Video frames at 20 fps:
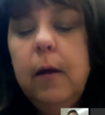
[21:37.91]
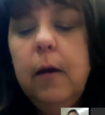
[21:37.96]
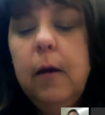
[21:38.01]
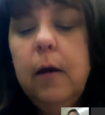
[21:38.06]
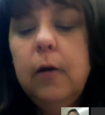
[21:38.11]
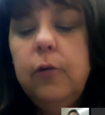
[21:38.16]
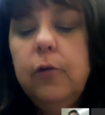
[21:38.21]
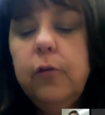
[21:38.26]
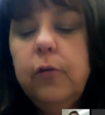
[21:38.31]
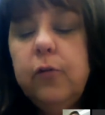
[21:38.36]

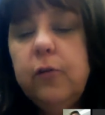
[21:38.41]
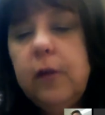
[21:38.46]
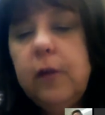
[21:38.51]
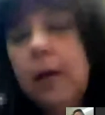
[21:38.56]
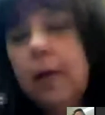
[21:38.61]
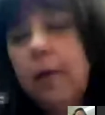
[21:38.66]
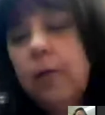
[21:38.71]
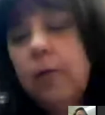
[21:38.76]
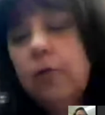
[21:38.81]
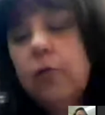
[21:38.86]

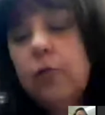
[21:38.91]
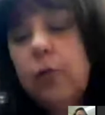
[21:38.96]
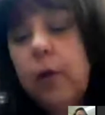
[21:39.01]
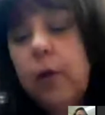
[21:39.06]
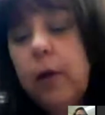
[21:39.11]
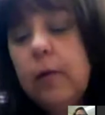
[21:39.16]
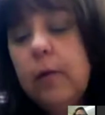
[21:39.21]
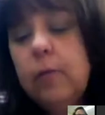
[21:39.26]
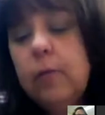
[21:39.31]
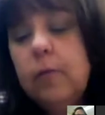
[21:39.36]
understand the
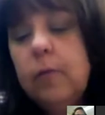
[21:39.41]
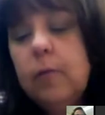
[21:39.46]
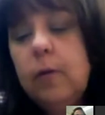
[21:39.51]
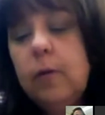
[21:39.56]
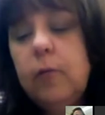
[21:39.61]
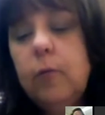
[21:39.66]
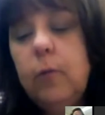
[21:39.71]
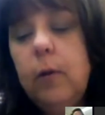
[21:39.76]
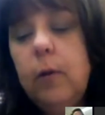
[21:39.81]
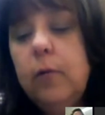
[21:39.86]
strengths
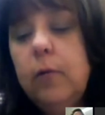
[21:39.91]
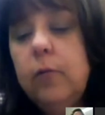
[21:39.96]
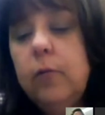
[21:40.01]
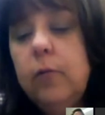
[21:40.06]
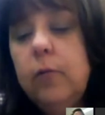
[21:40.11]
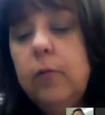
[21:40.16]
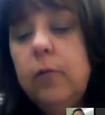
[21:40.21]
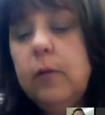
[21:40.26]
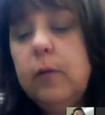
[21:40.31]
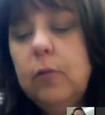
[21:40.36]
as well as the
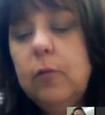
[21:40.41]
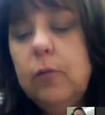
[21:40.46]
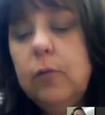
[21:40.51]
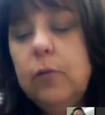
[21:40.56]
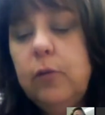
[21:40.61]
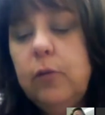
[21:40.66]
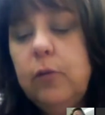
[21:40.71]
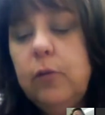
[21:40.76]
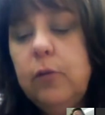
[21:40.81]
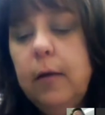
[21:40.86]
needs of a
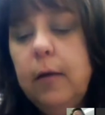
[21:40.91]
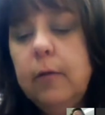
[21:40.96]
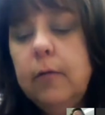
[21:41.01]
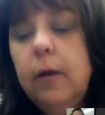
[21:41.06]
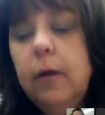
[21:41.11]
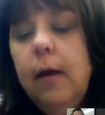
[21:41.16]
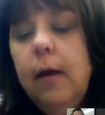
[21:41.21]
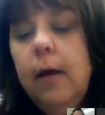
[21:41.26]
child,